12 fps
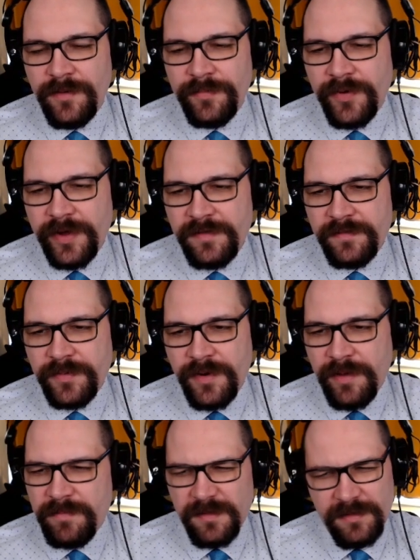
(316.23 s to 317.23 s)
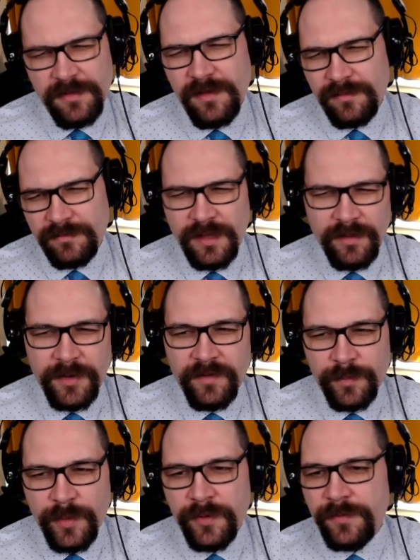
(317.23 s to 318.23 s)
impressed. Perhaps it's a little bit
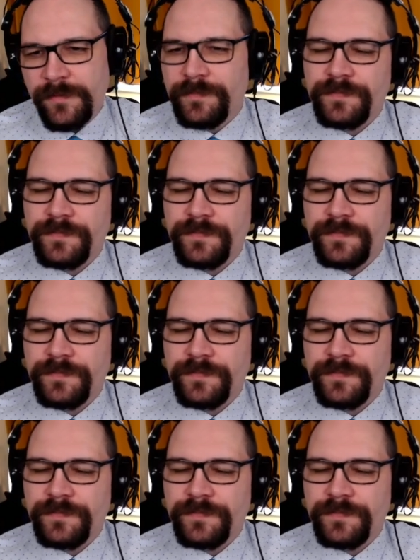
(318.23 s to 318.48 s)
of both.